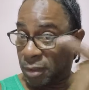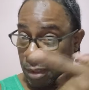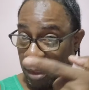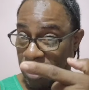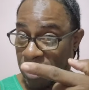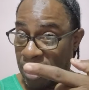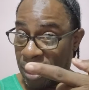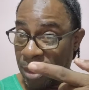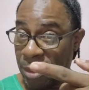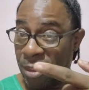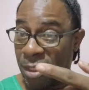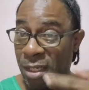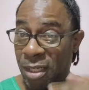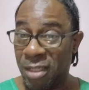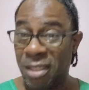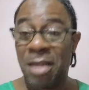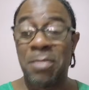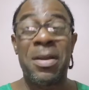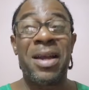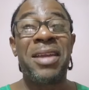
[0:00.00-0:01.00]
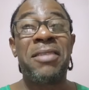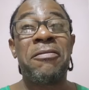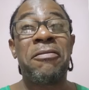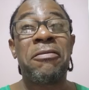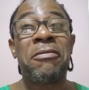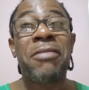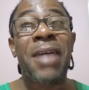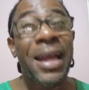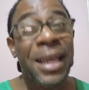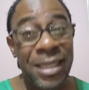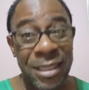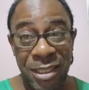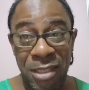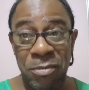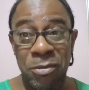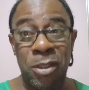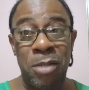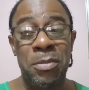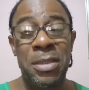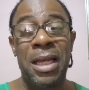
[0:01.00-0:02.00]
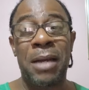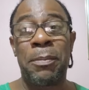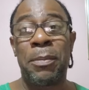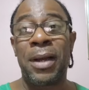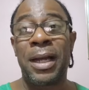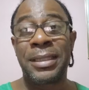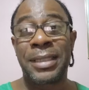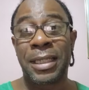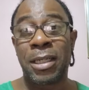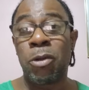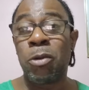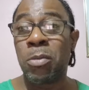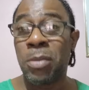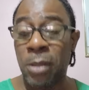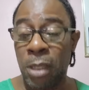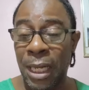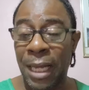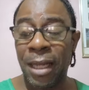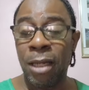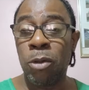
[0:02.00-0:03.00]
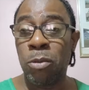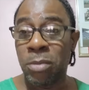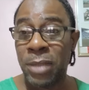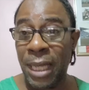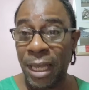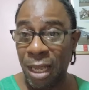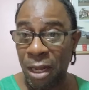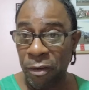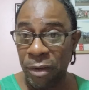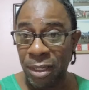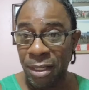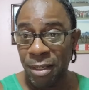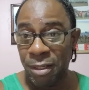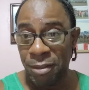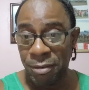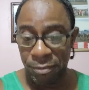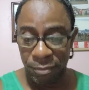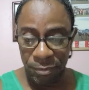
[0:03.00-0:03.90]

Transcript: See? They might invite him to be a part of the alumni already.